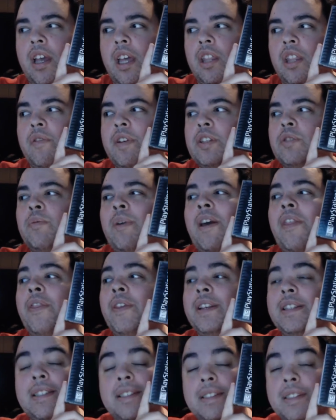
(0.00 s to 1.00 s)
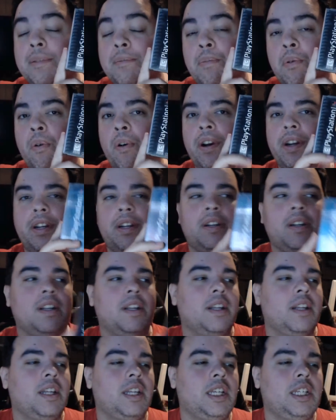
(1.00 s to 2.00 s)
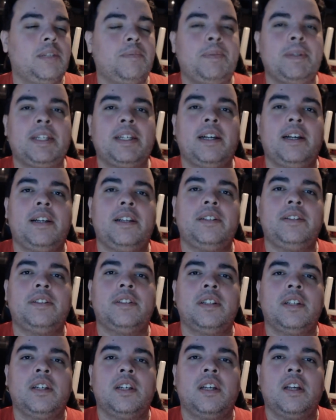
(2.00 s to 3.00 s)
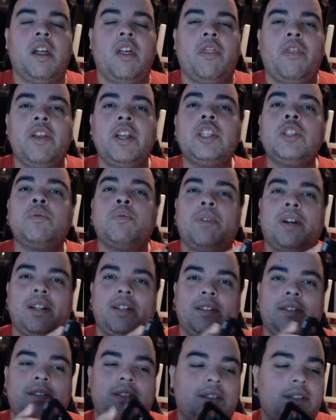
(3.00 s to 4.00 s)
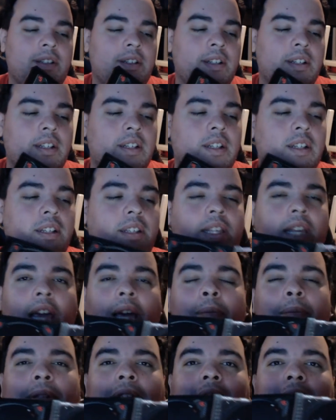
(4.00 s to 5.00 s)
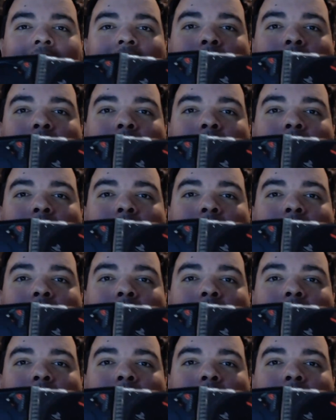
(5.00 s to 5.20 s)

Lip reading: And the reason why this is important is because this one came with a